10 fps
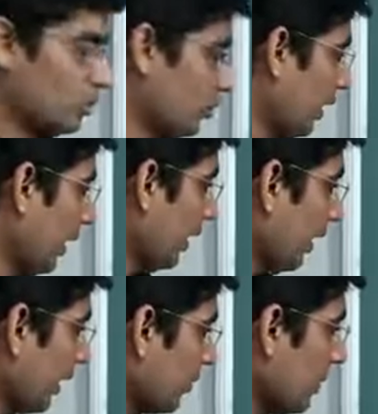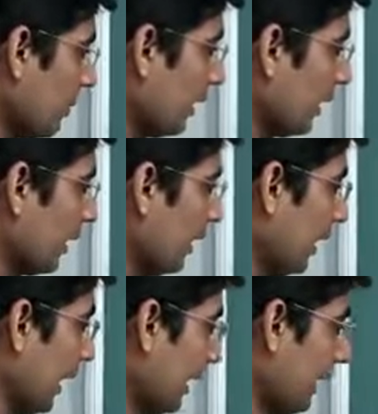So I remember
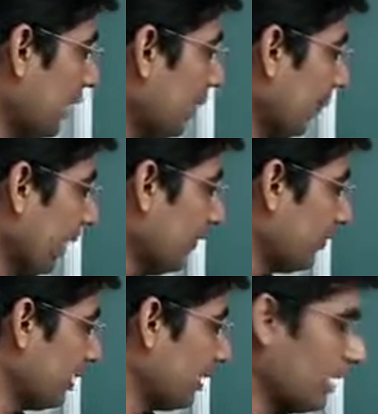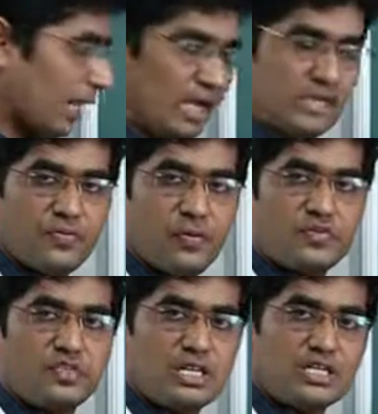DMSA, S for
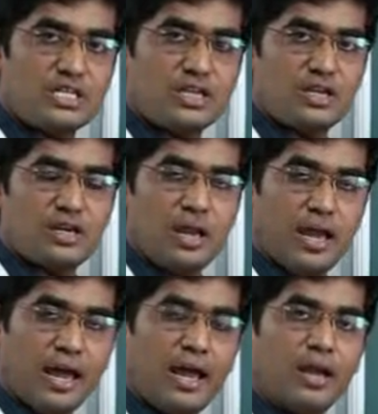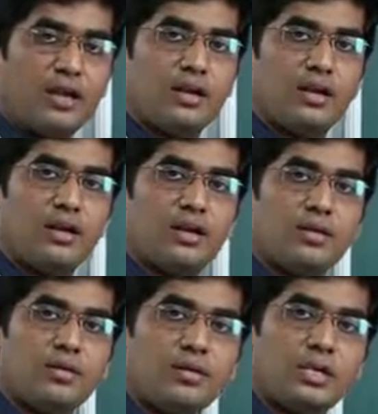structure and
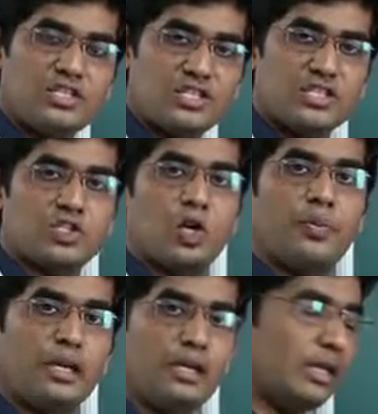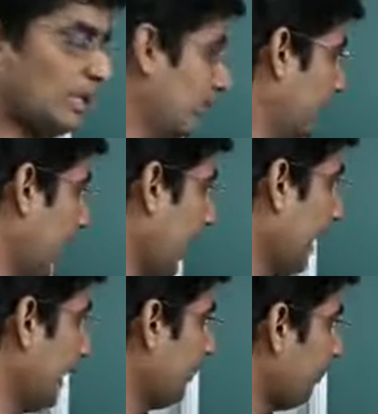structure of kidney,
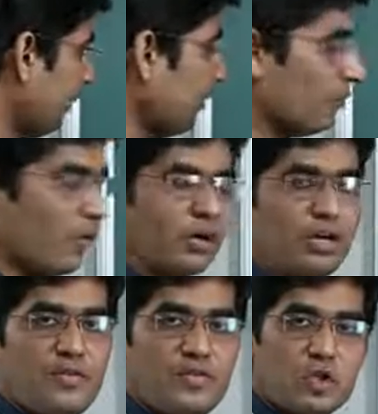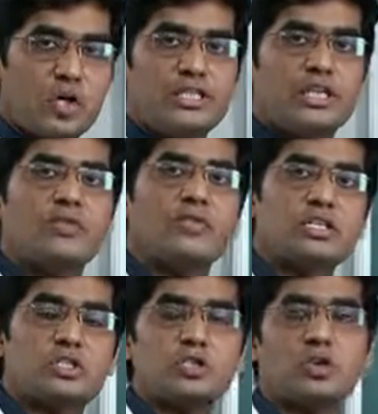and P for physiological
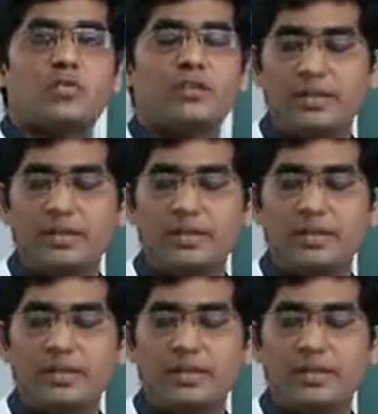function of